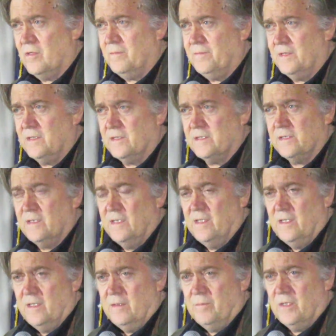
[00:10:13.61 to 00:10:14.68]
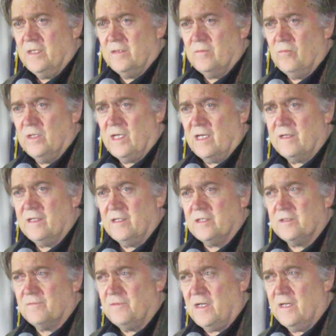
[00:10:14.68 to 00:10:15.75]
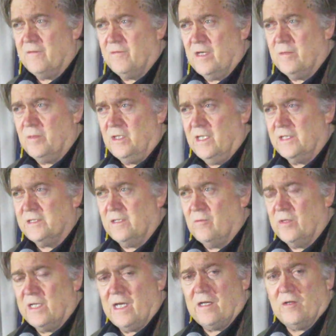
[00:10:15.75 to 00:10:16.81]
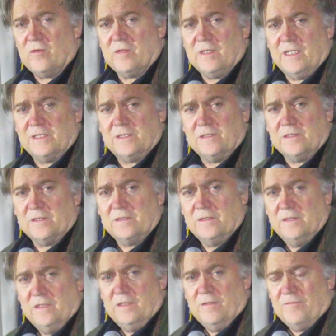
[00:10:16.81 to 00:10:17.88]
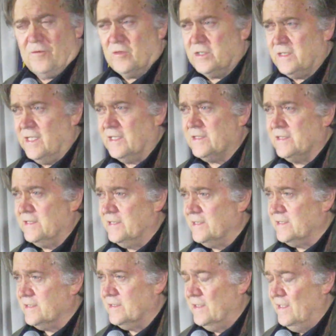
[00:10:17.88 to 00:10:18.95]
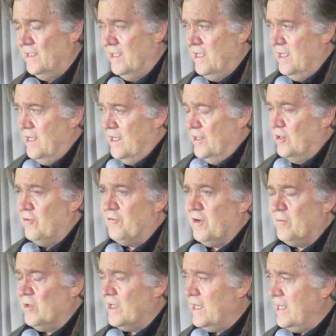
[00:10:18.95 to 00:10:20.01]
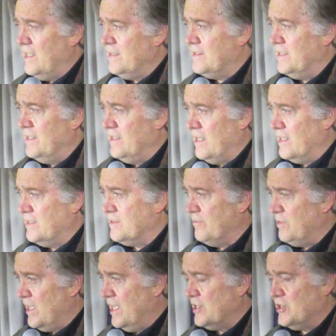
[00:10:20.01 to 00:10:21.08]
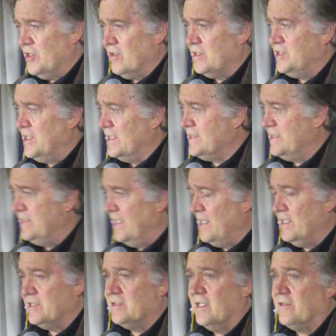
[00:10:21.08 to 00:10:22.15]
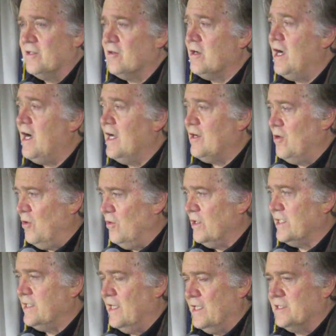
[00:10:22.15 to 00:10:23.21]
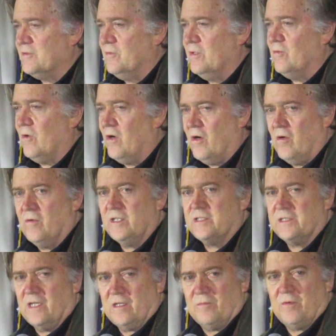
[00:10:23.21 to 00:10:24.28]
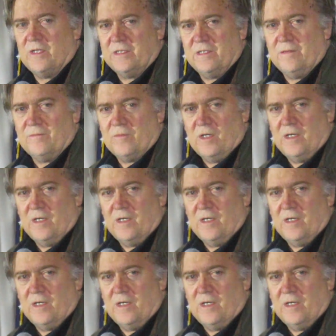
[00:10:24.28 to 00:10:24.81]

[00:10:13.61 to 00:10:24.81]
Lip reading: Trump, and I think it's a valuable lesson, and we got to learn lessons. First lesson is November 8th and 9th of last year are just days. Now, they're high holy days, and we will always celebrate them,